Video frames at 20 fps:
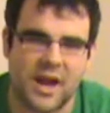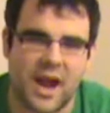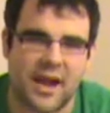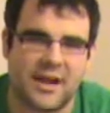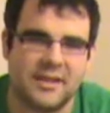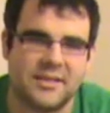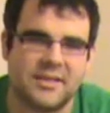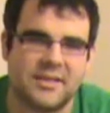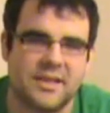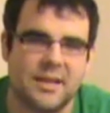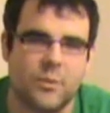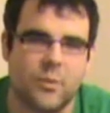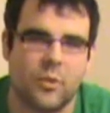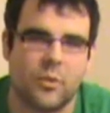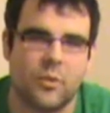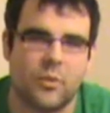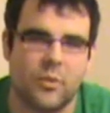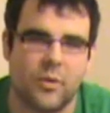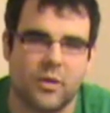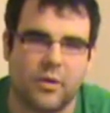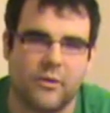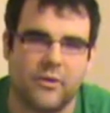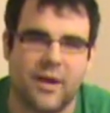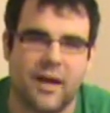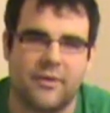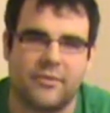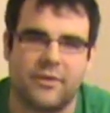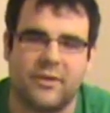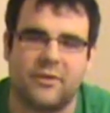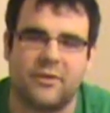I could see World of
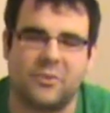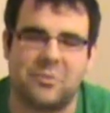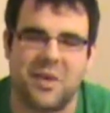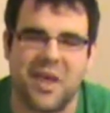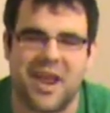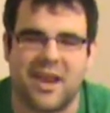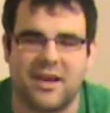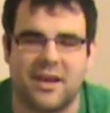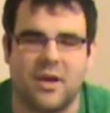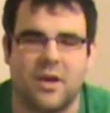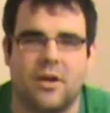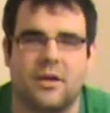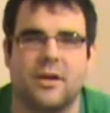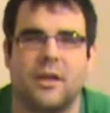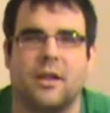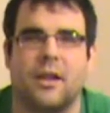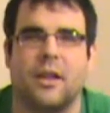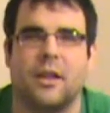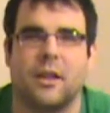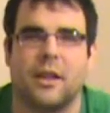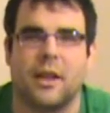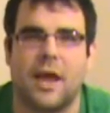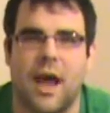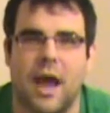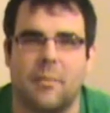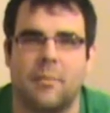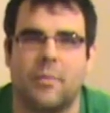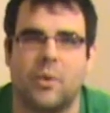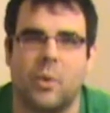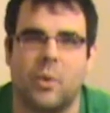Warcraft expanding on it a
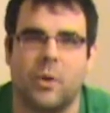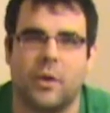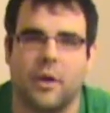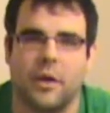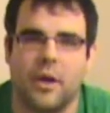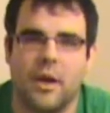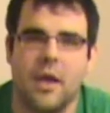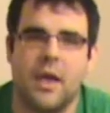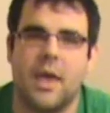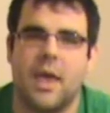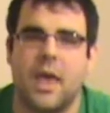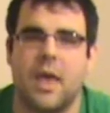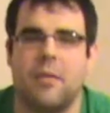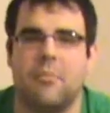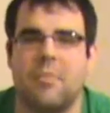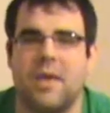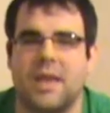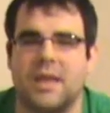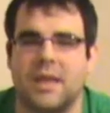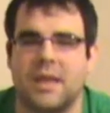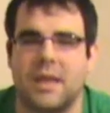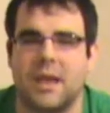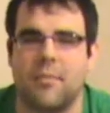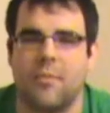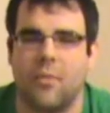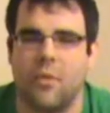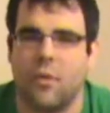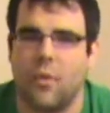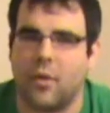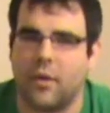lot more and making
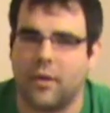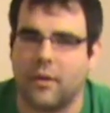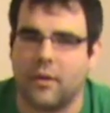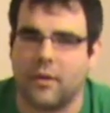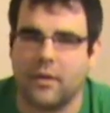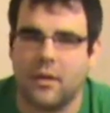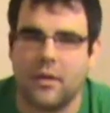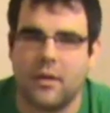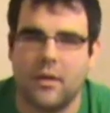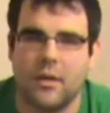it more